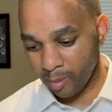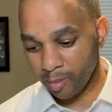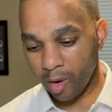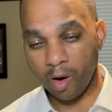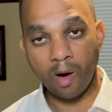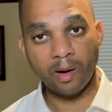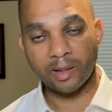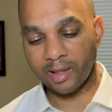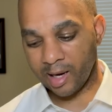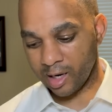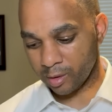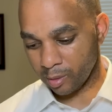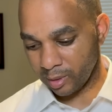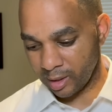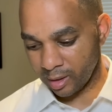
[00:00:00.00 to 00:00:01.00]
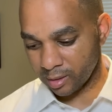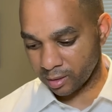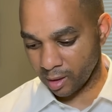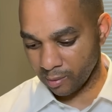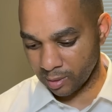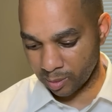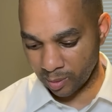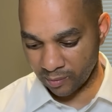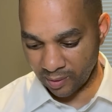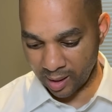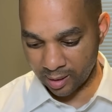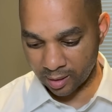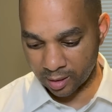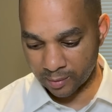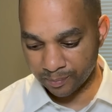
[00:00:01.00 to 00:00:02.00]
podcast related service
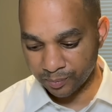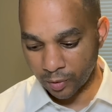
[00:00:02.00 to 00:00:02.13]
providers,